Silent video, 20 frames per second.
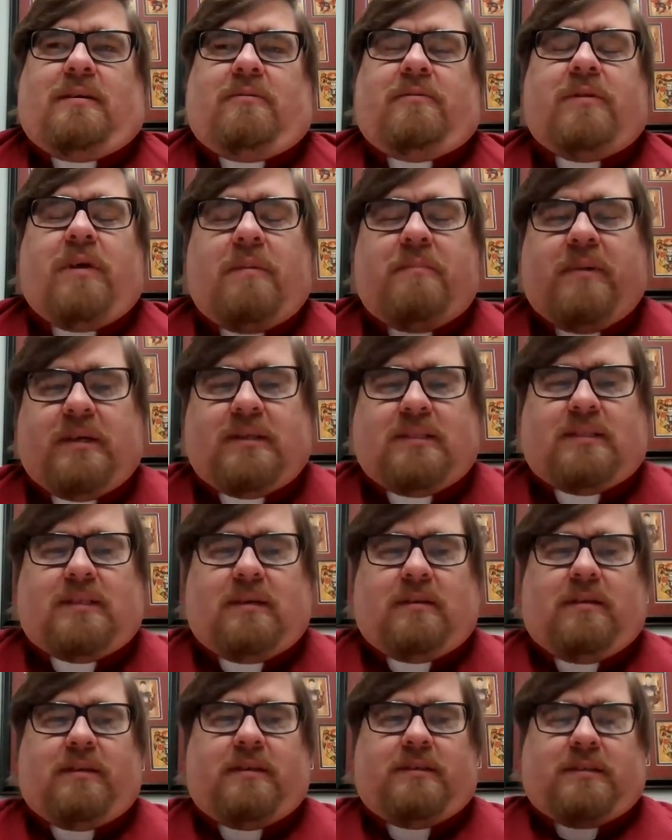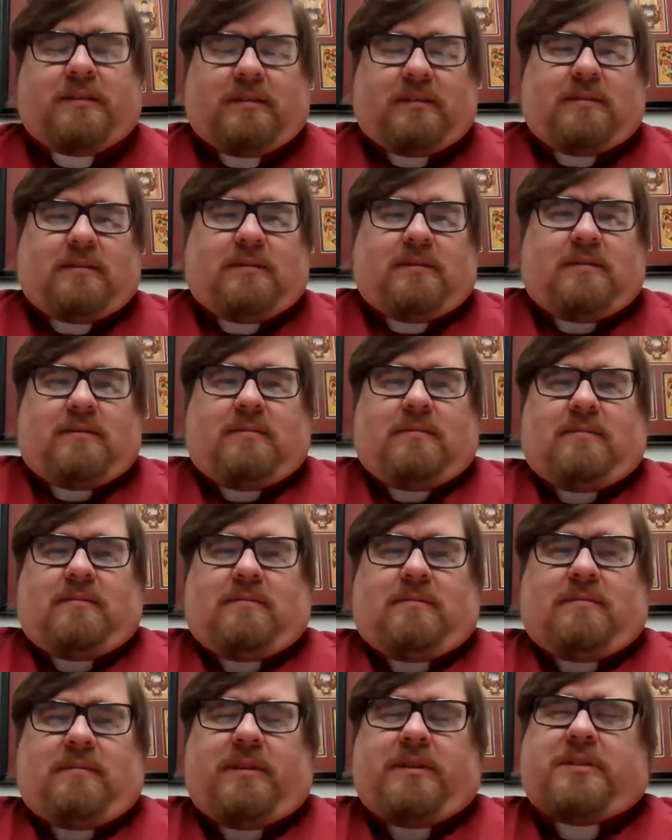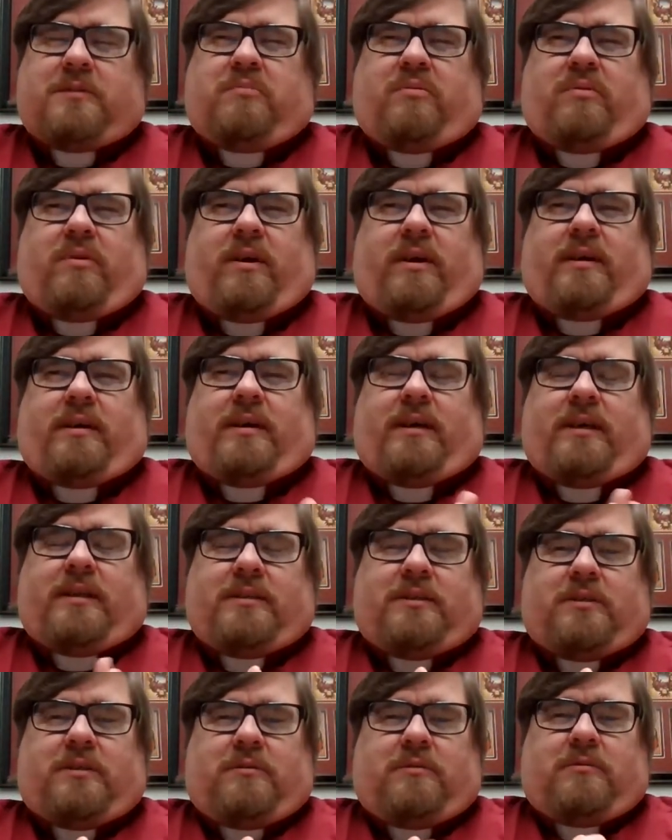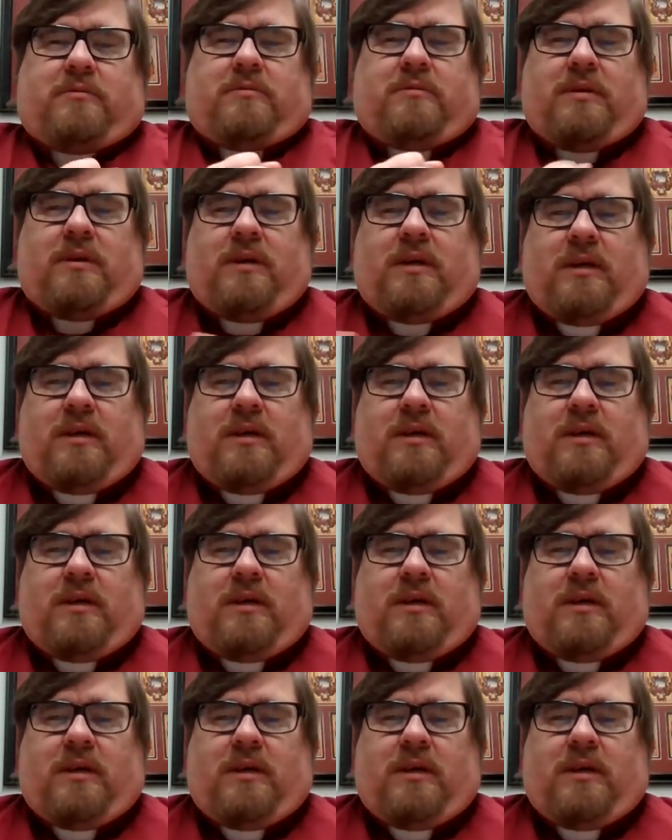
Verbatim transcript: With that being said, let us let us pray into